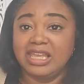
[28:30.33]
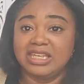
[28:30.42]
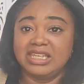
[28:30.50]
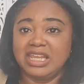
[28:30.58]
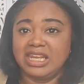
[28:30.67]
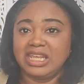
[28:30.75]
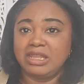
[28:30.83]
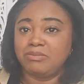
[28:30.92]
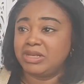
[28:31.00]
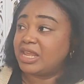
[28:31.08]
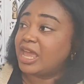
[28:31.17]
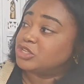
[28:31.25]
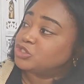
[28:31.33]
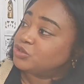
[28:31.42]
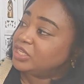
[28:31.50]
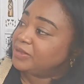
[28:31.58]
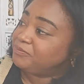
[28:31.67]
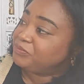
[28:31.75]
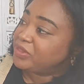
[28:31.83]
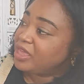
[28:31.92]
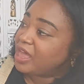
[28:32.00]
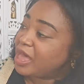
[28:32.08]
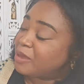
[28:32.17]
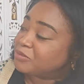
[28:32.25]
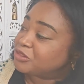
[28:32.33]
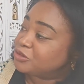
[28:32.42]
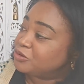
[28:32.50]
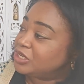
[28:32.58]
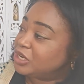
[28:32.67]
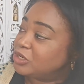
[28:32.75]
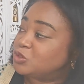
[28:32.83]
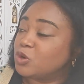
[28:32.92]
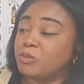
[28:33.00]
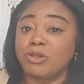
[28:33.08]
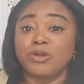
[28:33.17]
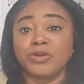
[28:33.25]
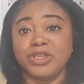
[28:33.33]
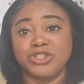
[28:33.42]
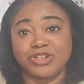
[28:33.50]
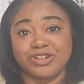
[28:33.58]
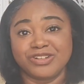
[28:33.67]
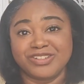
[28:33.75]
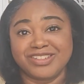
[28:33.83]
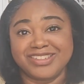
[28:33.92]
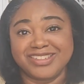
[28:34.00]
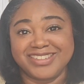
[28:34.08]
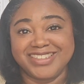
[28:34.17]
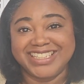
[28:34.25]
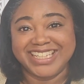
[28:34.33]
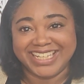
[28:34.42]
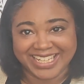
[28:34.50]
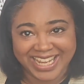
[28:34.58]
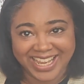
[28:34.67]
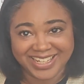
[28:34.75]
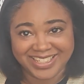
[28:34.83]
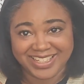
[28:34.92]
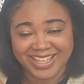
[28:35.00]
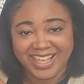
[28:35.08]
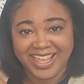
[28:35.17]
Knitted Menagerie, 30 Adorable Creatures to Knit.